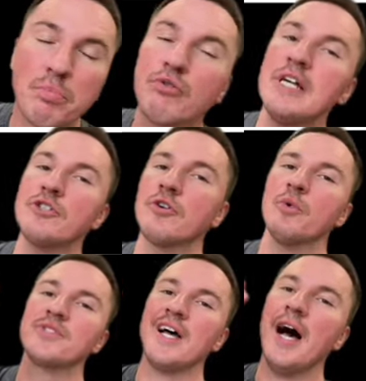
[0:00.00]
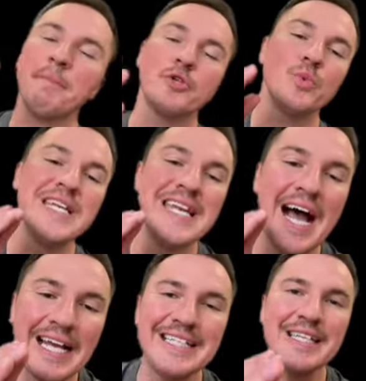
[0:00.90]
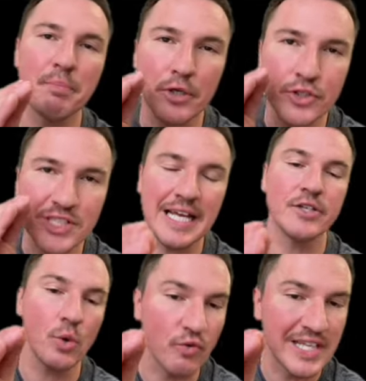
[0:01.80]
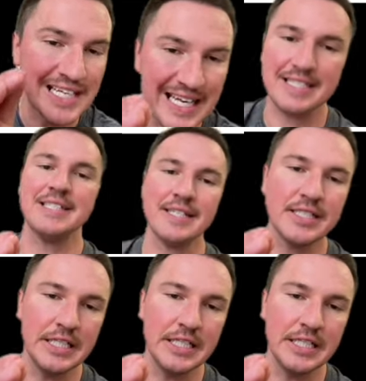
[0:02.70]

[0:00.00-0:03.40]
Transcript: price growths up to 90% over the next six